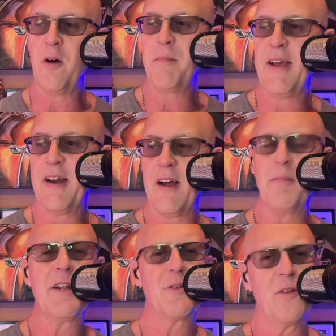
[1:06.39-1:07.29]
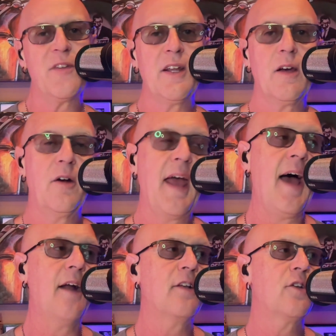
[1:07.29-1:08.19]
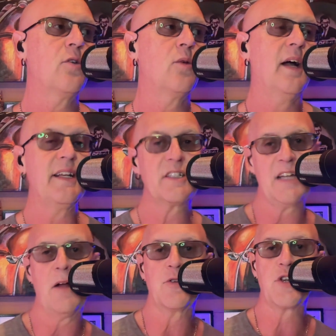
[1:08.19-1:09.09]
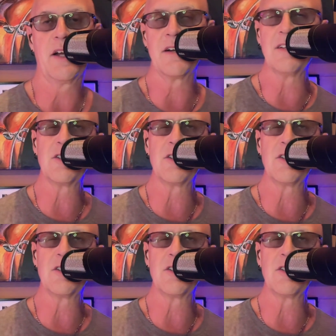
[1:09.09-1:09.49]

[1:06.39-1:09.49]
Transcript: man, I'm going to do a video on how to do a sound check. Not so